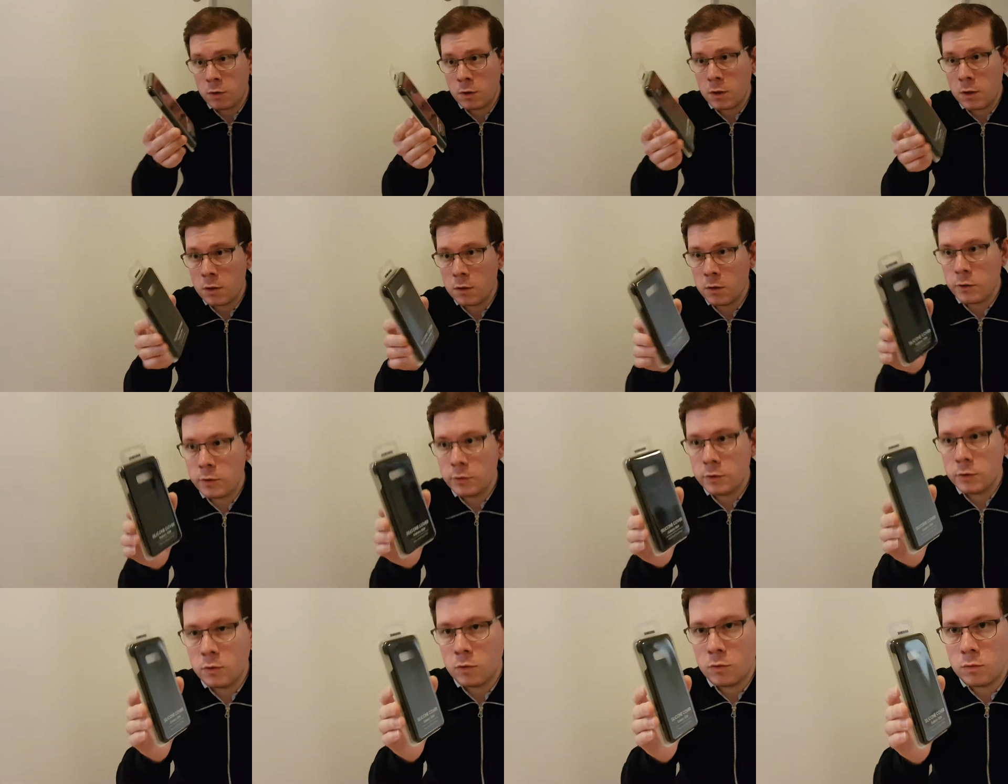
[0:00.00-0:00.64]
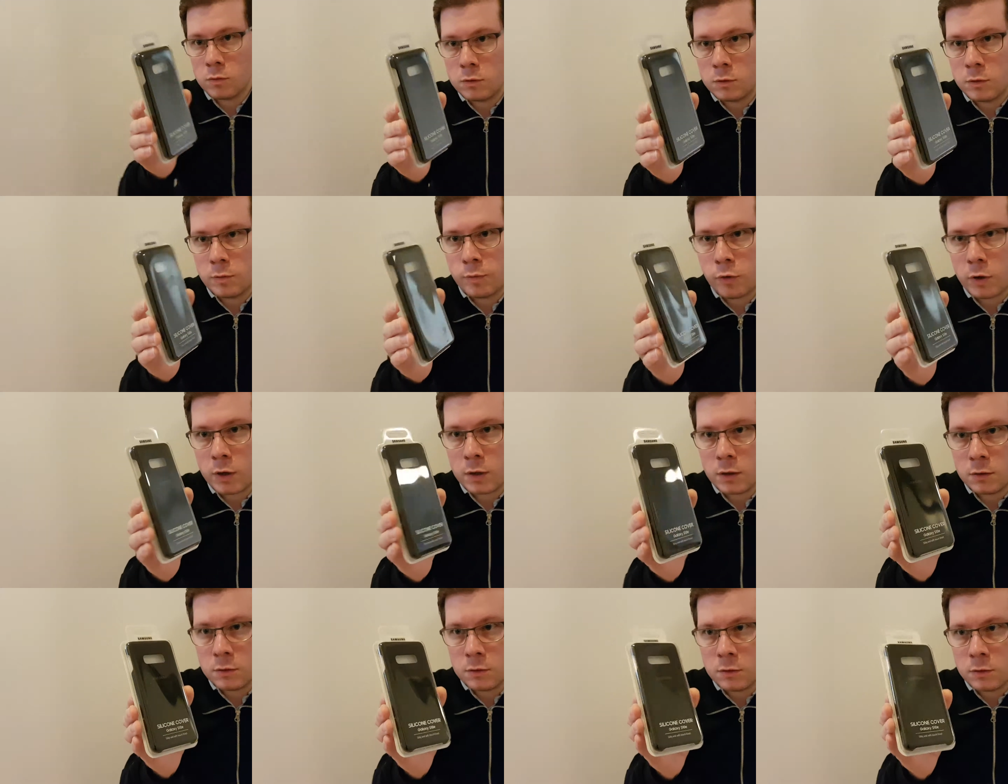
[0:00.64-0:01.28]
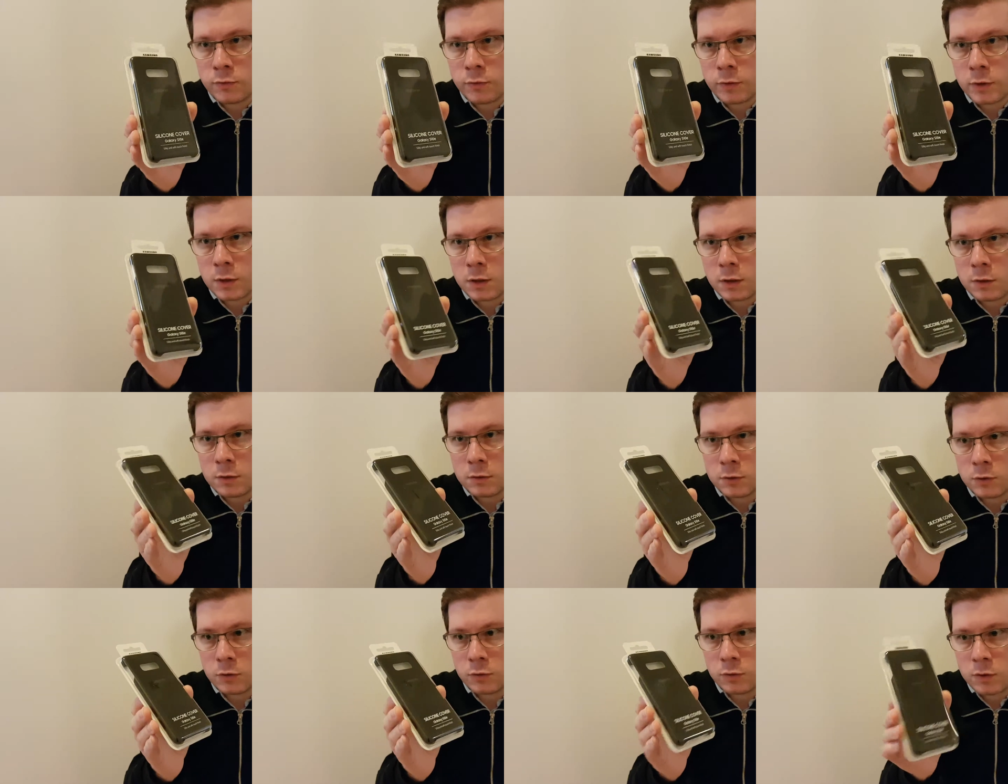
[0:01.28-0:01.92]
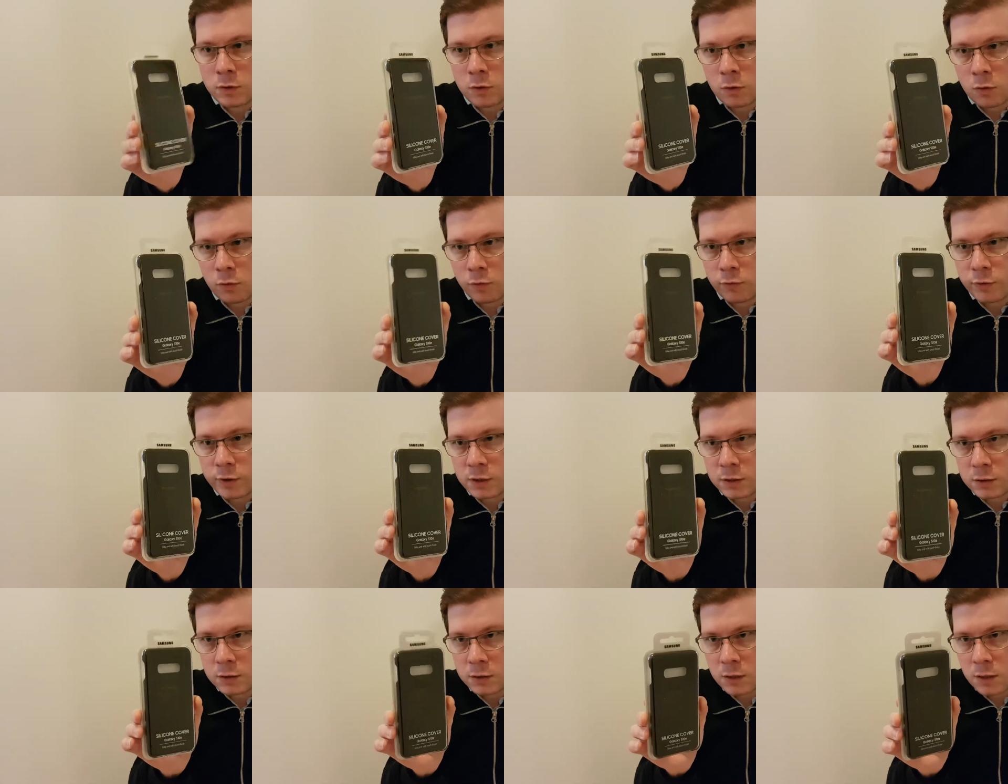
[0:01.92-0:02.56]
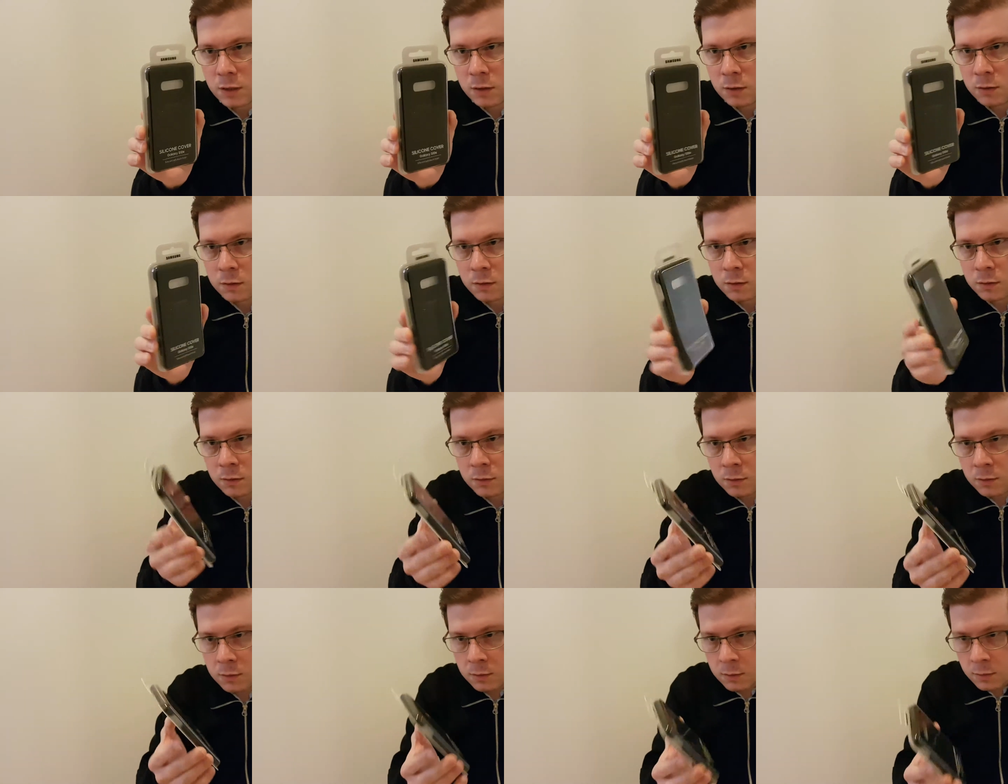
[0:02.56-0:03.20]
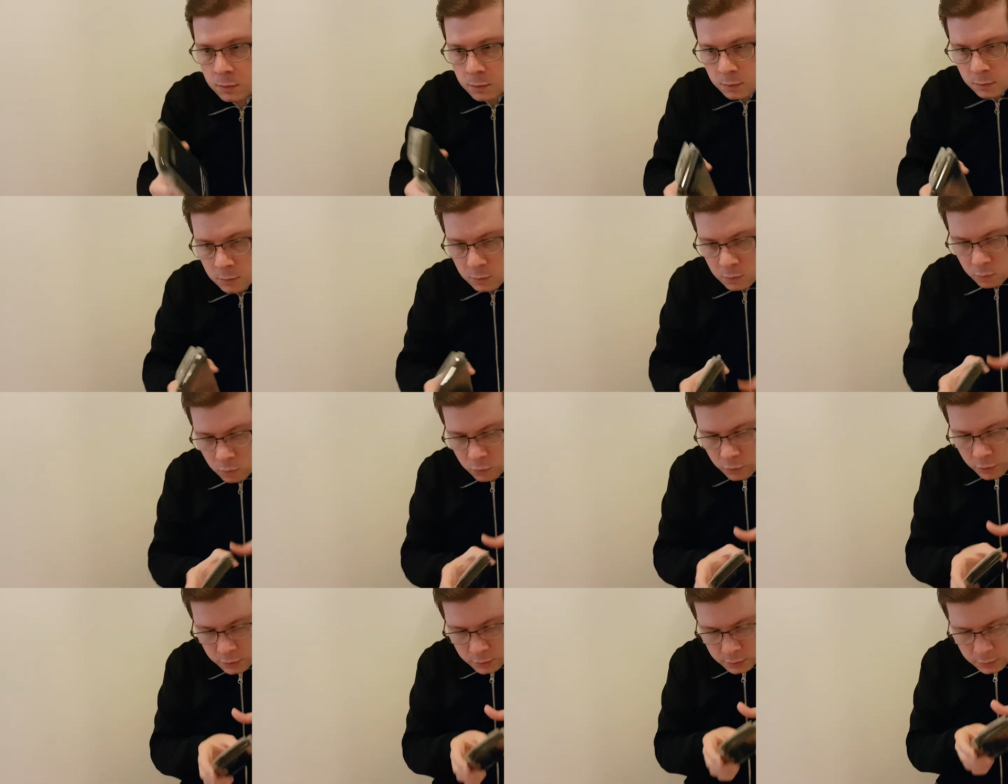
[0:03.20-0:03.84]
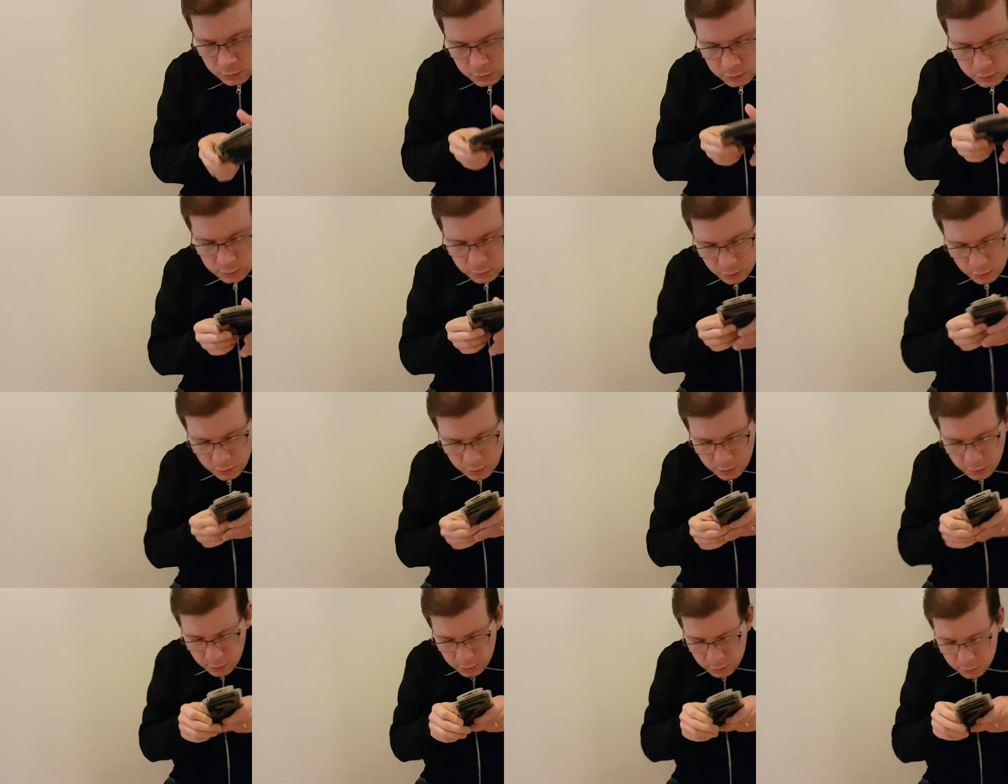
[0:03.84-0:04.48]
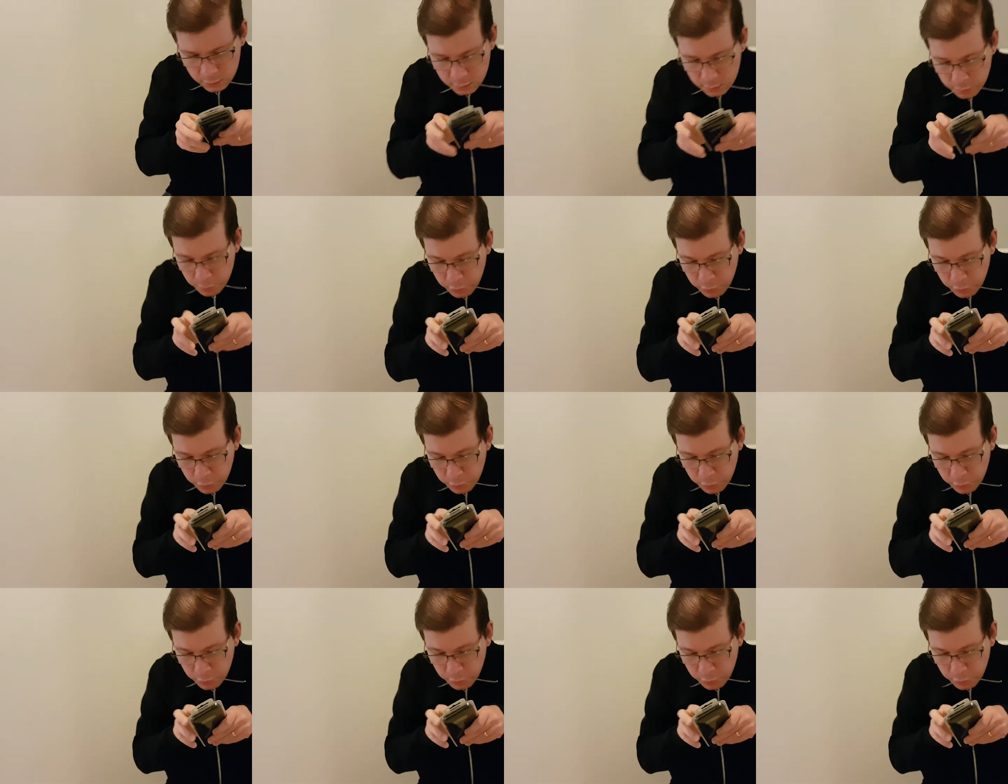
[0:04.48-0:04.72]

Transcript: and there's no surprises really because you can already see what is inside it.